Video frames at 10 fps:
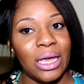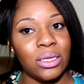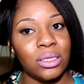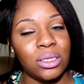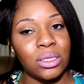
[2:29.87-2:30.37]

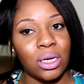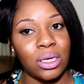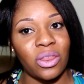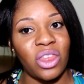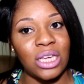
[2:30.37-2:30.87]
ends,
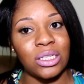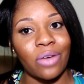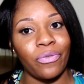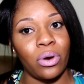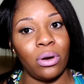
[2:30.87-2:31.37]
because they
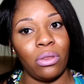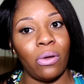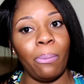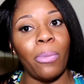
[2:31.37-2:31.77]
suffered the